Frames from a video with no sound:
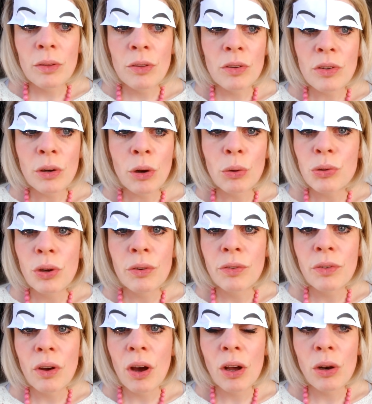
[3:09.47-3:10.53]
there's a lot
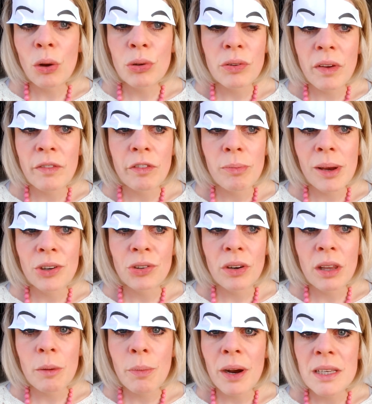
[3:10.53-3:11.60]
of information
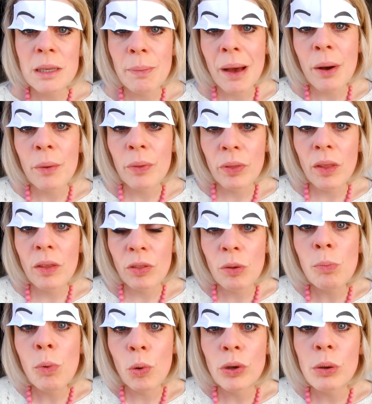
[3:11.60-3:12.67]
in the press about
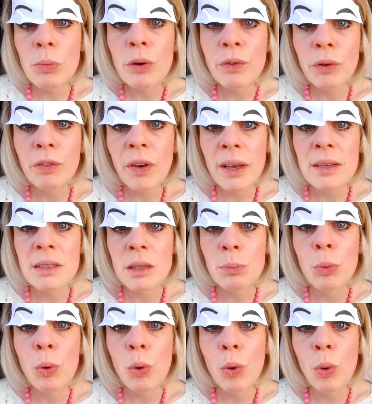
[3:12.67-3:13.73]
the more you move your face, the
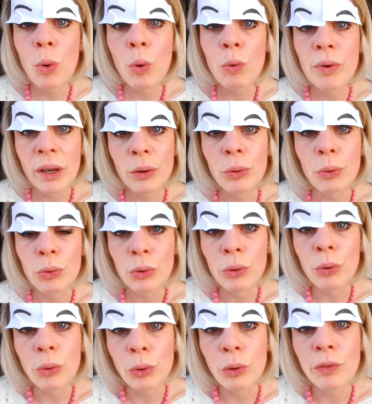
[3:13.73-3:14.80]
more wrinkles
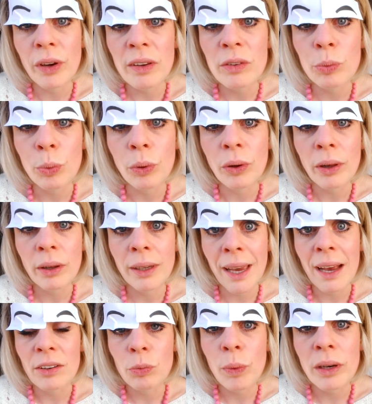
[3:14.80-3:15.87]
your face will
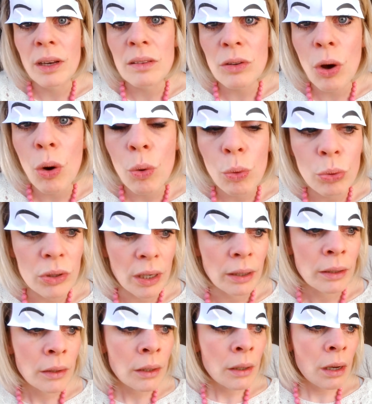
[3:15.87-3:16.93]
get when it's
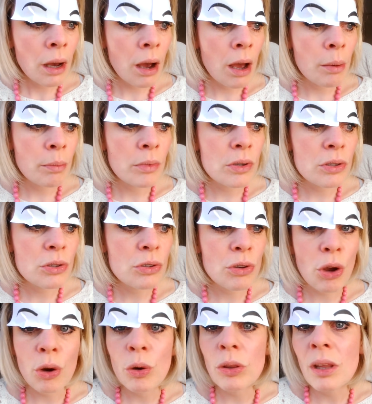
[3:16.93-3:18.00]
older.
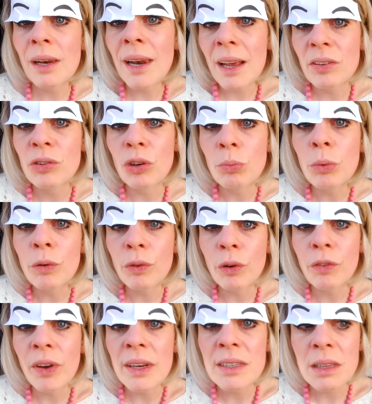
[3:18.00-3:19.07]
So the less you move your
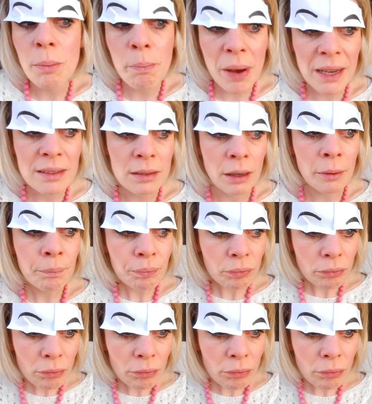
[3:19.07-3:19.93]
face, the better.